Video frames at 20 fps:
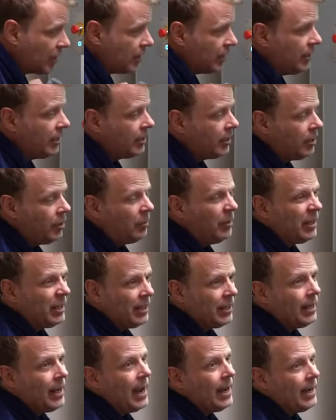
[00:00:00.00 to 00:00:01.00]
it in. It'll make
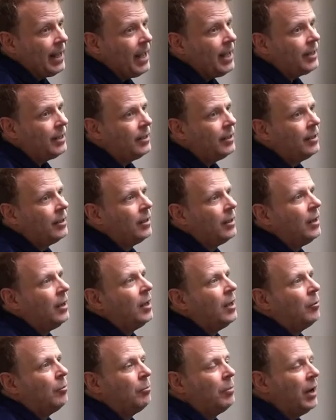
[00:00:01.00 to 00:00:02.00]
you lightheaded,
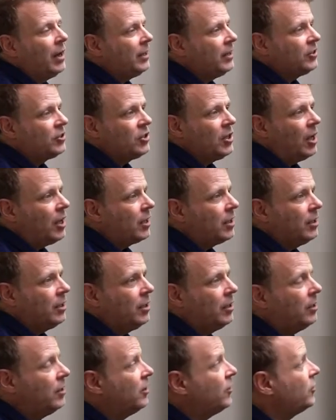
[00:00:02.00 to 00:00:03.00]
but it's not
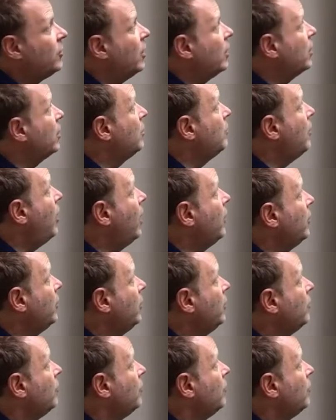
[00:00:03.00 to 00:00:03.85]
gonna bother you.